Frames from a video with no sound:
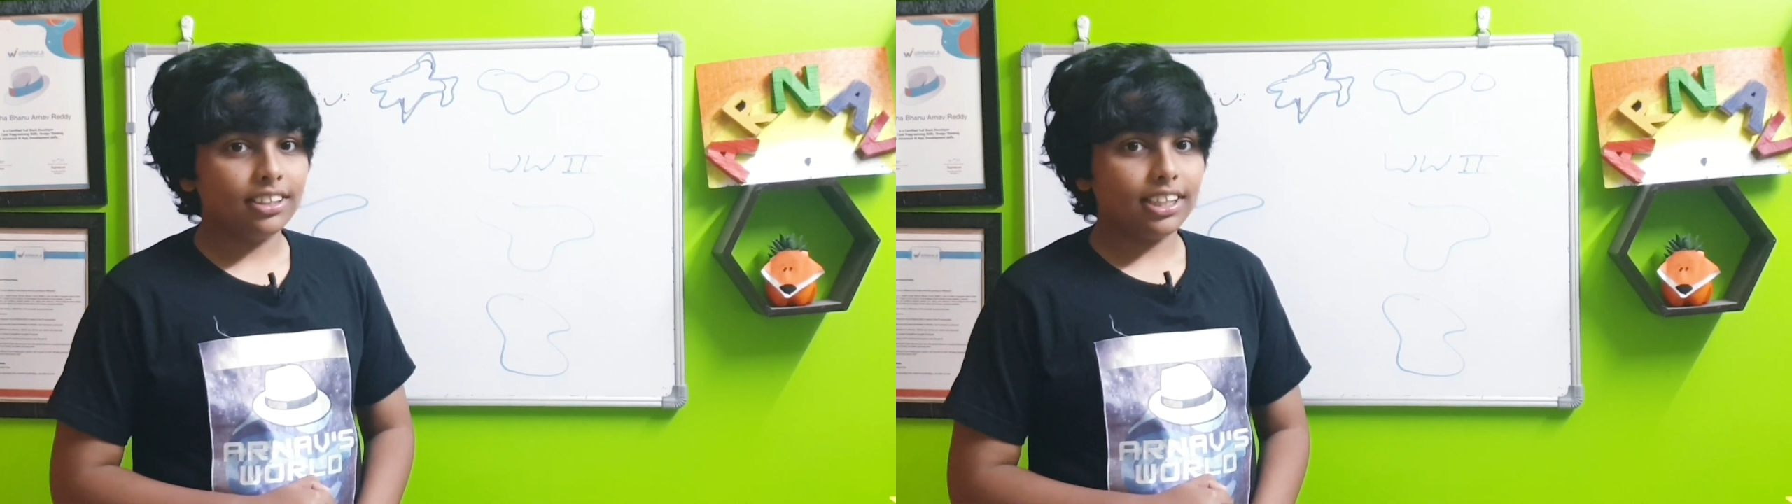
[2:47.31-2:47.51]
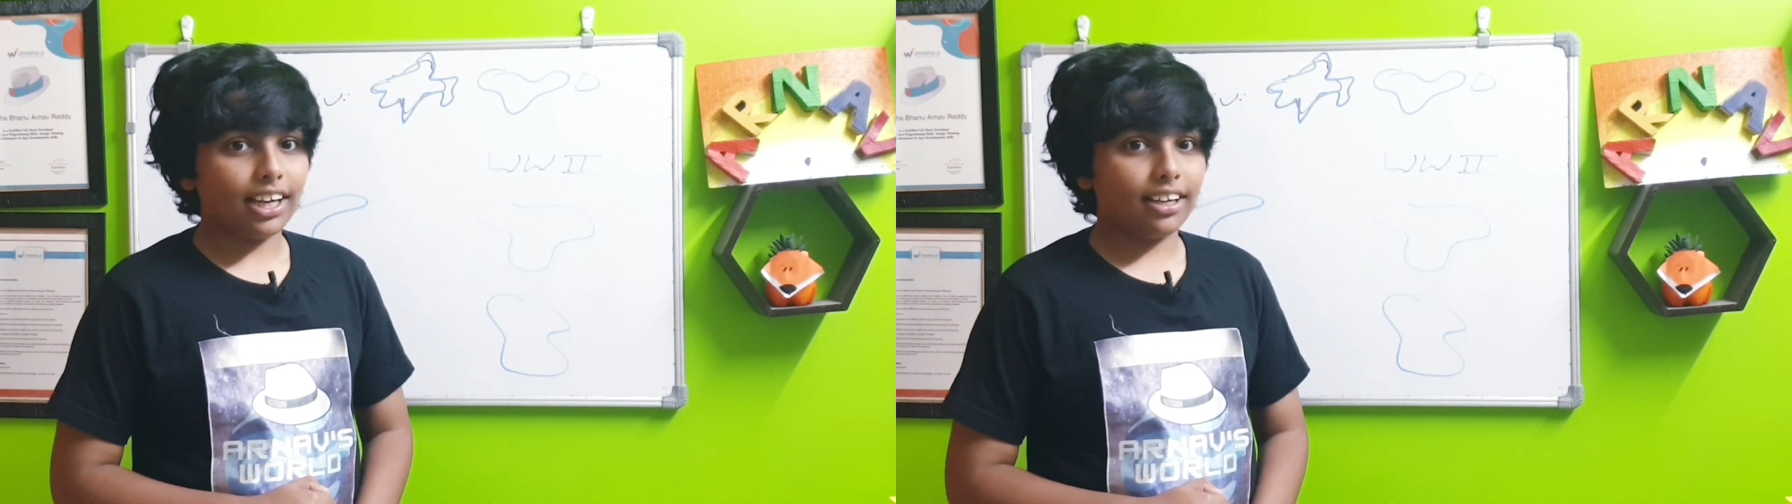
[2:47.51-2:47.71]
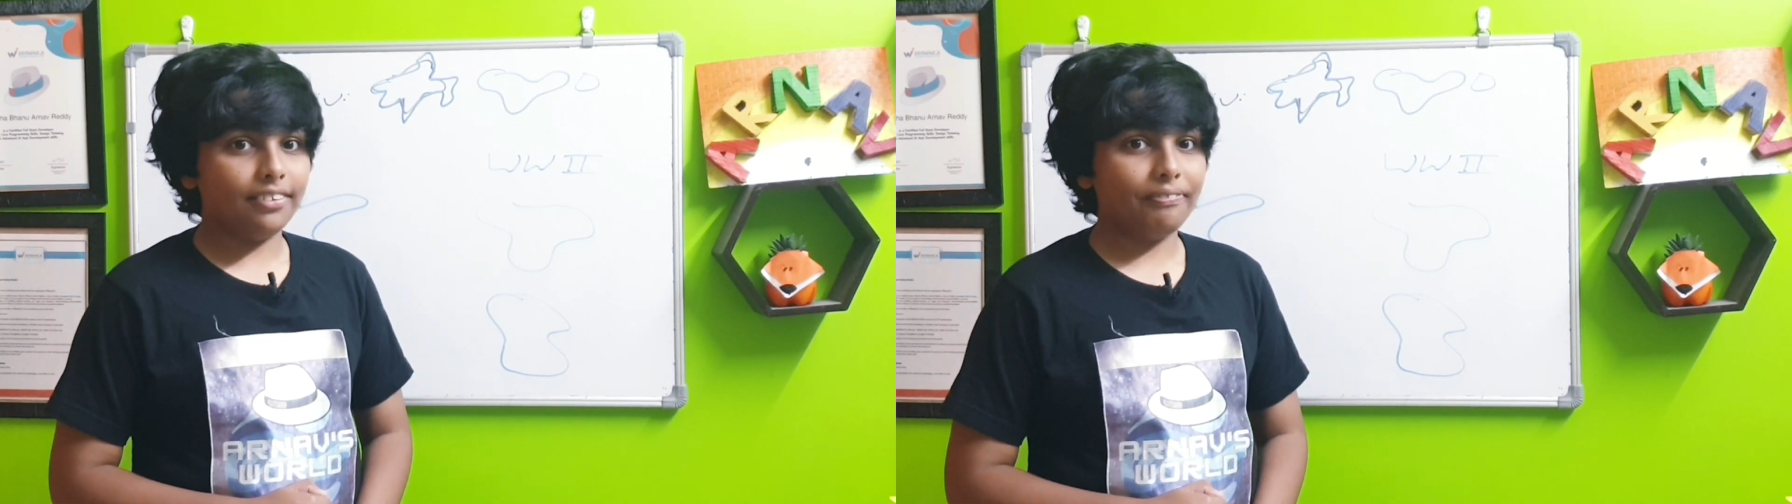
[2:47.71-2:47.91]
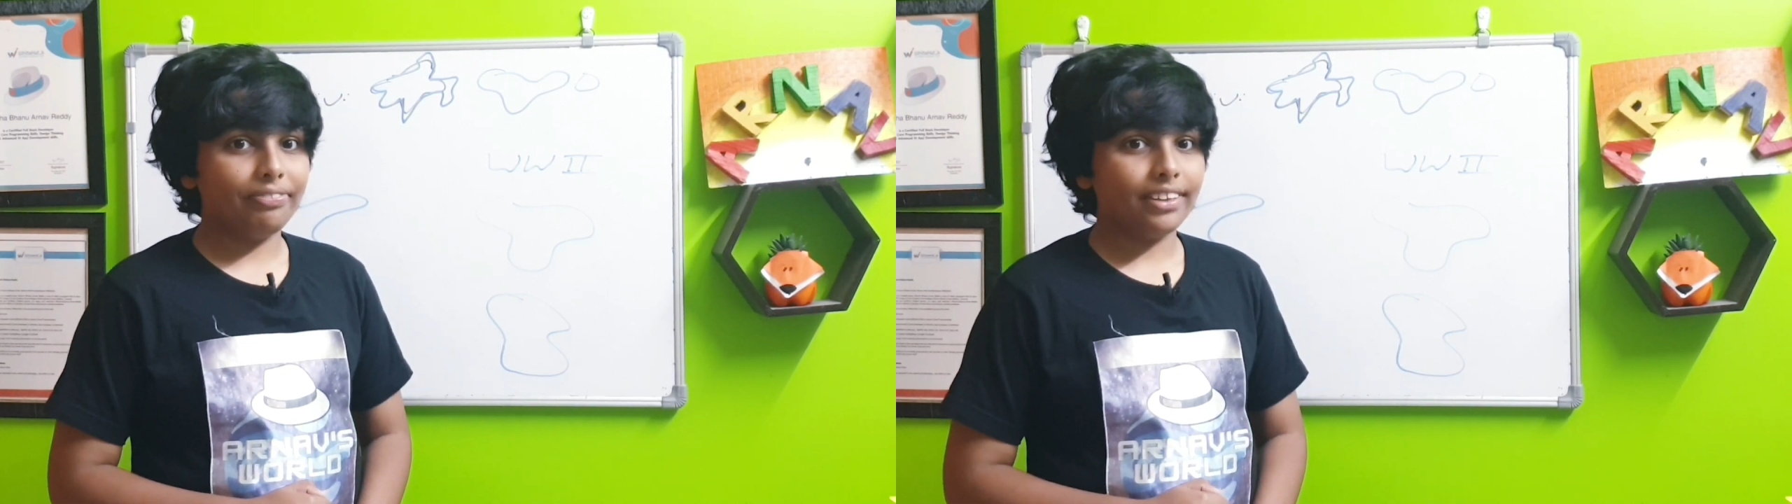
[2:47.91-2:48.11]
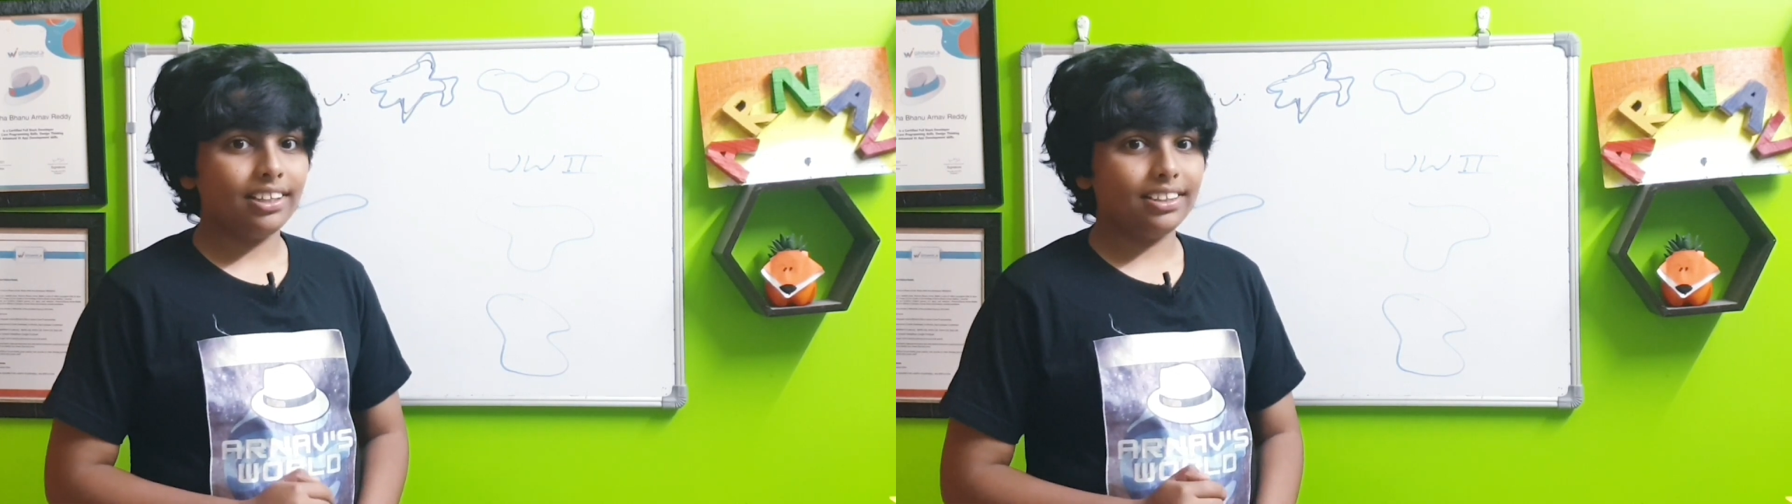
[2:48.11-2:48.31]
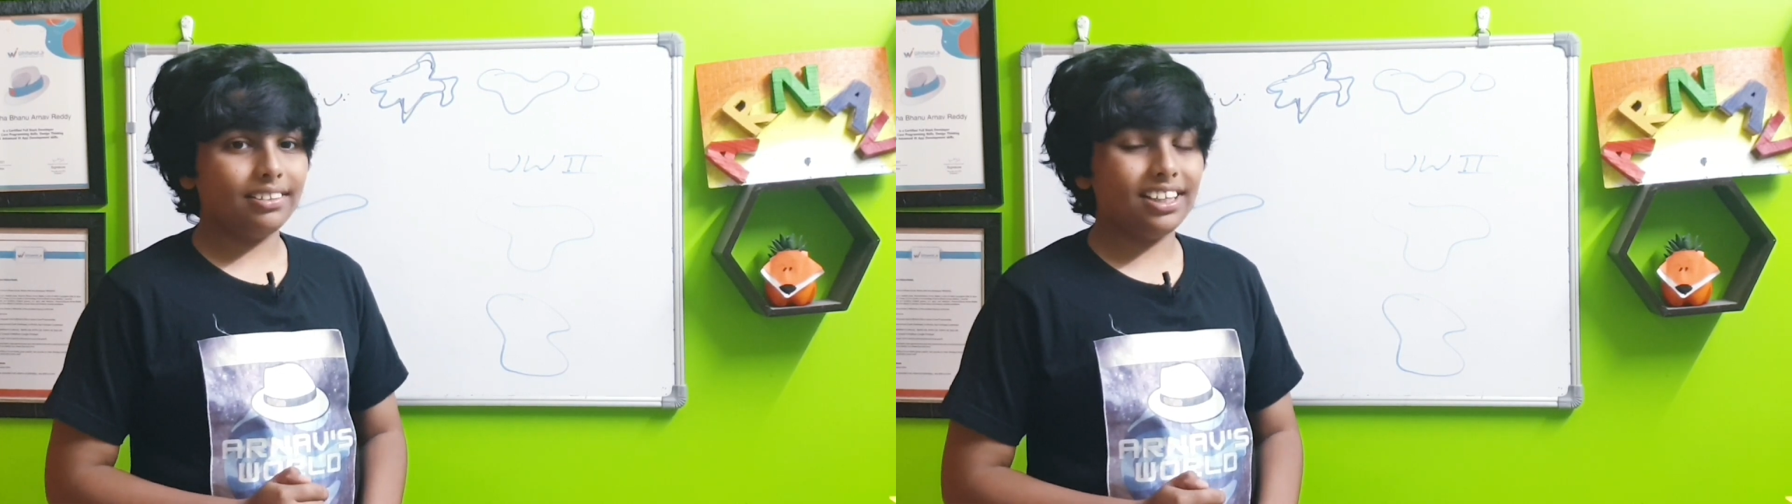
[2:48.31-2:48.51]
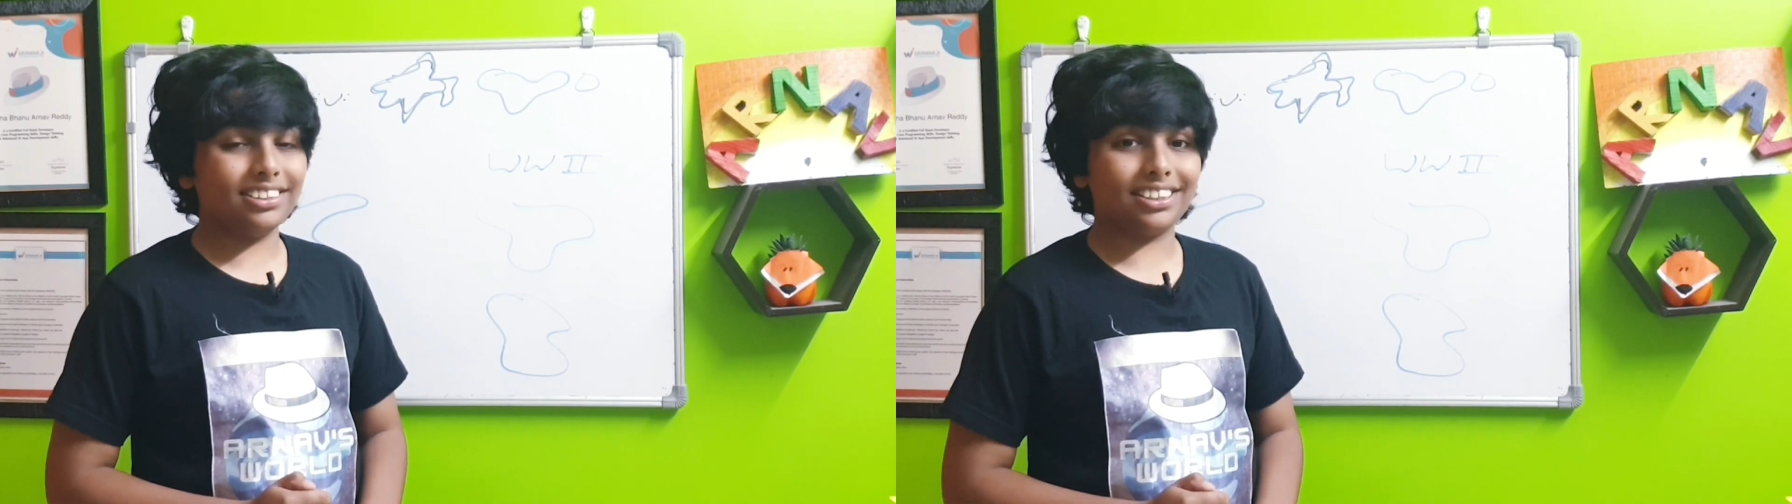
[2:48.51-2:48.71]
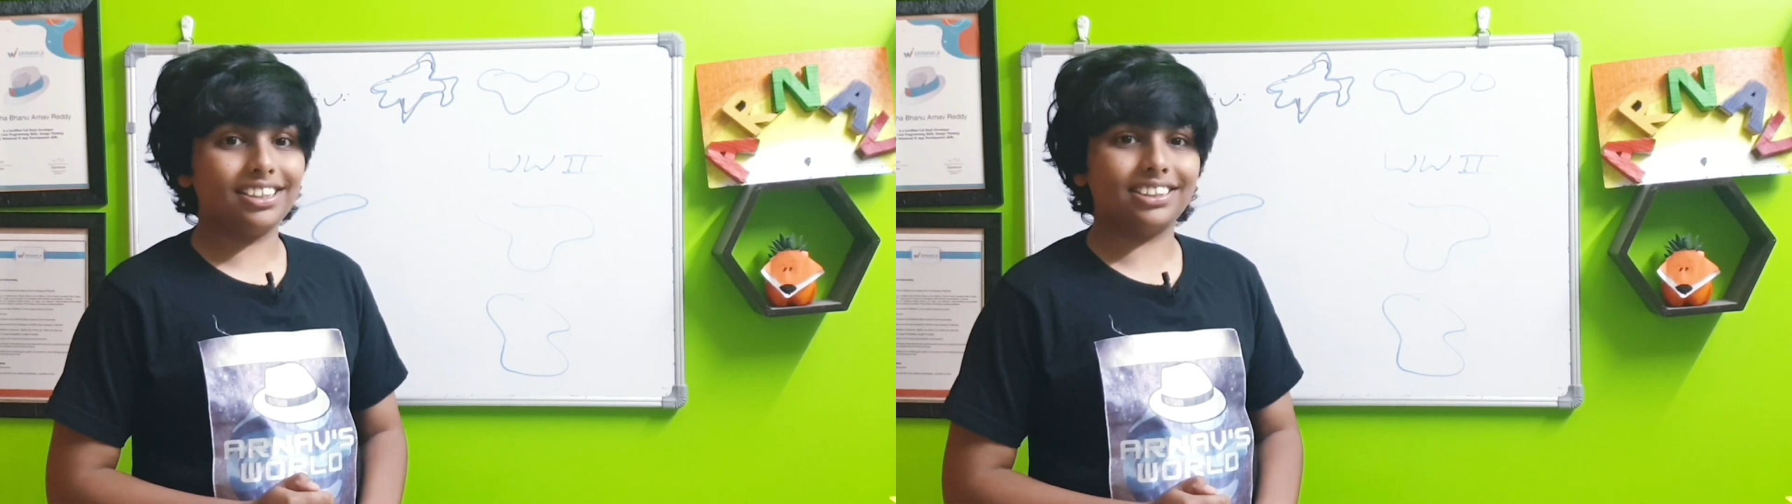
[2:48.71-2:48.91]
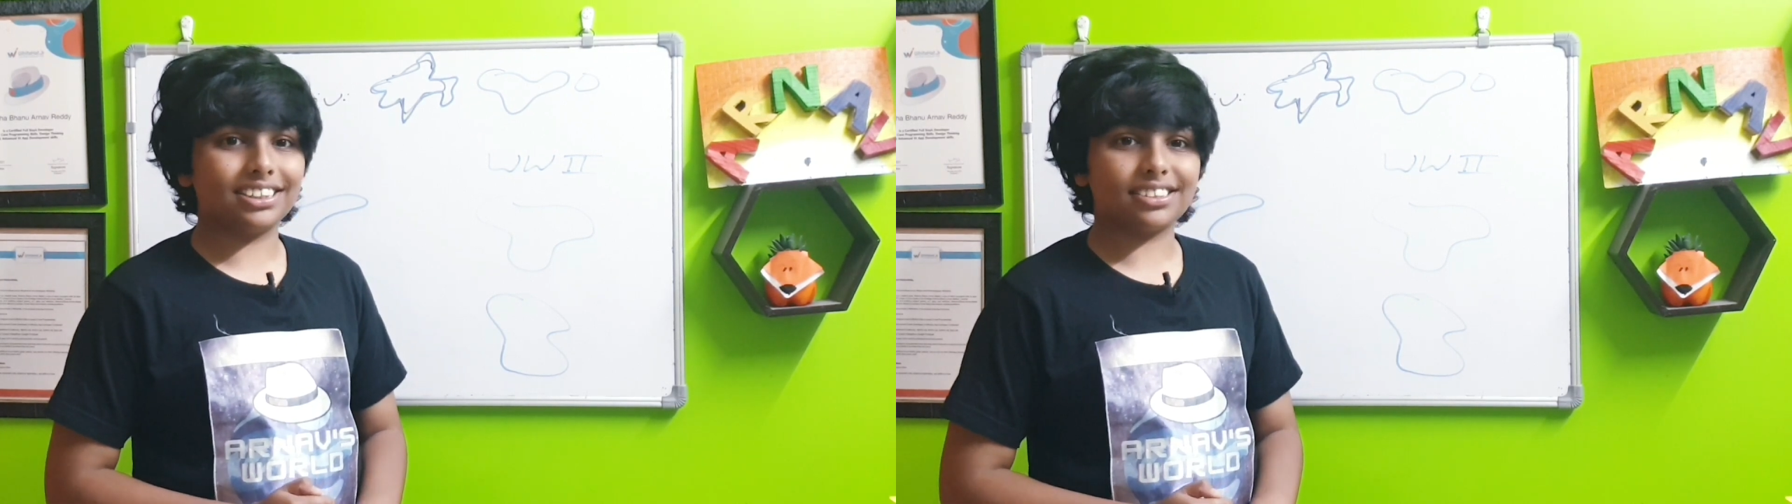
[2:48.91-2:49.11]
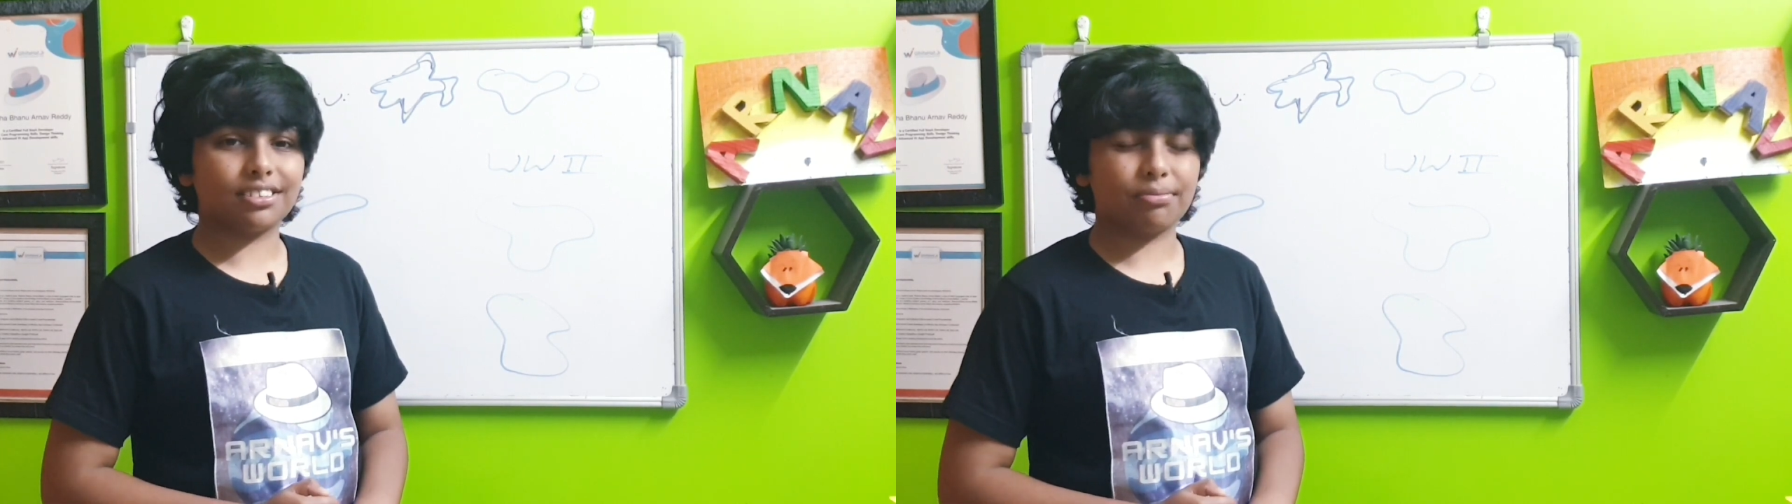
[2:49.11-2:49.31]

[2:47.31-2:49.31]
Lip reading: Yeah, religions are